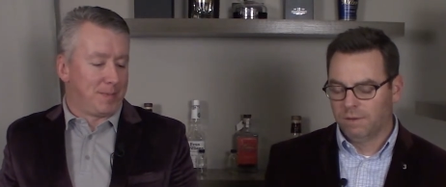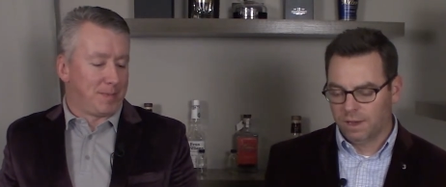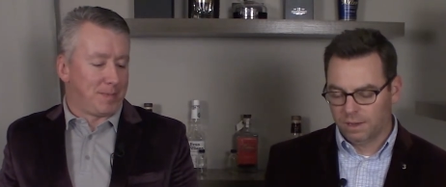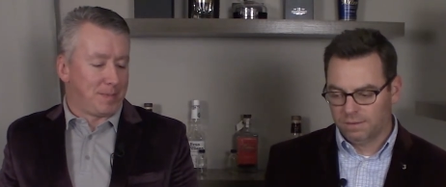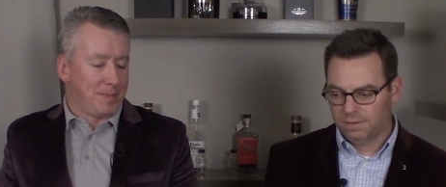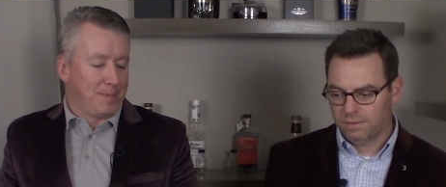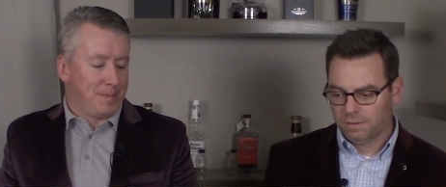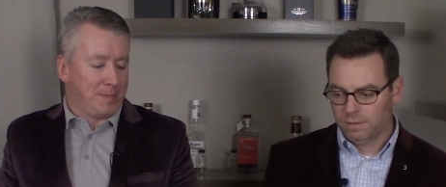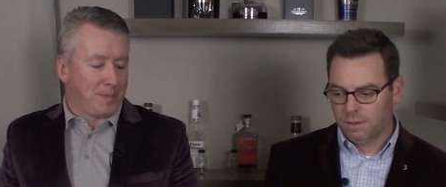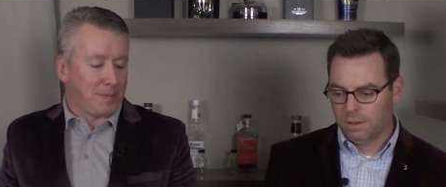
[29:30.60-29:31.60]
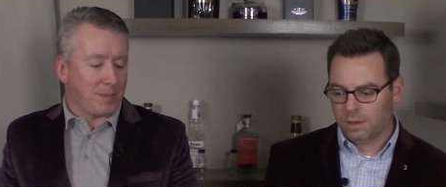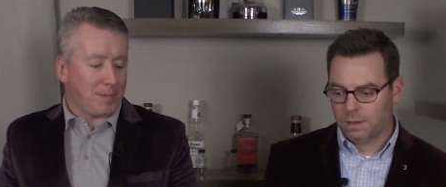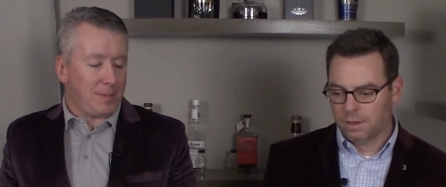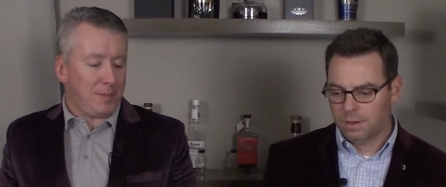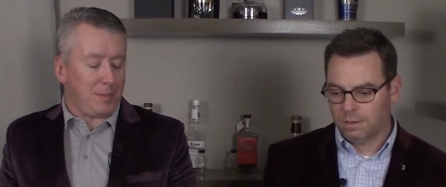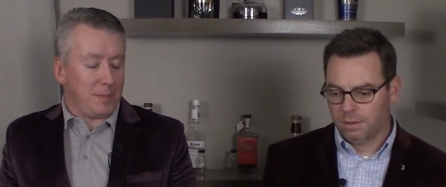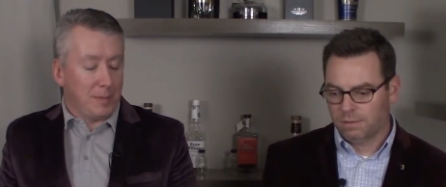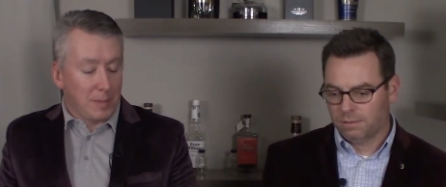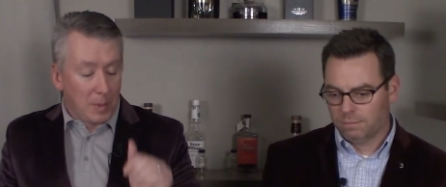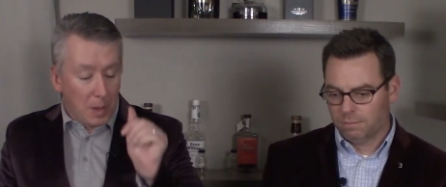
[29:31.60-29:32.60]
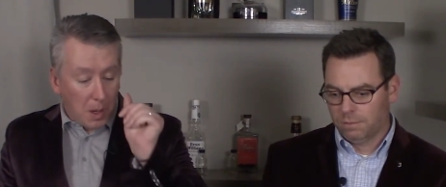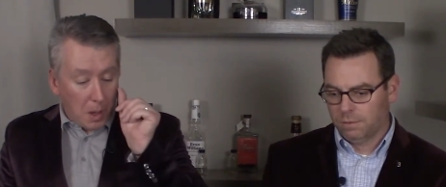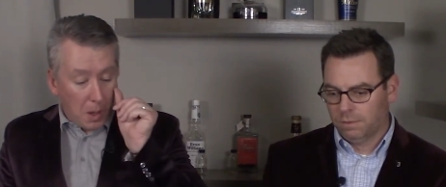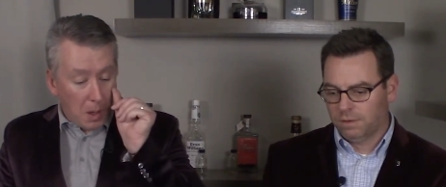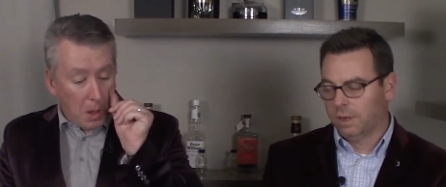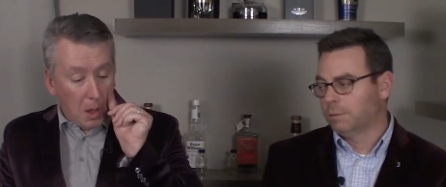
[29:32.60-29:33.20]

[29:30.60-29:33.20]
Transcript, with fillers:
Speaker 1: Vegas. They uh, it's it's an